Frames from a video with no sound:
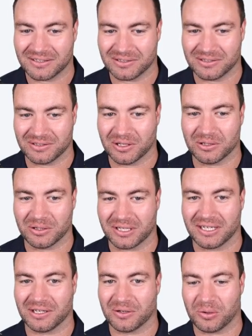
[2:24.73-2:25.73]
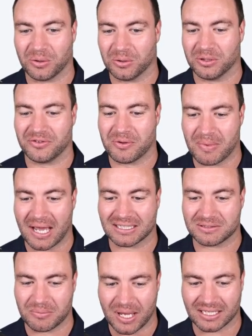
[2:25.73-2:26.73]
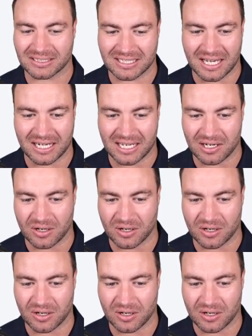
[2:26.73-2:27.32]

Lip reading: at all of the mass amounts down here,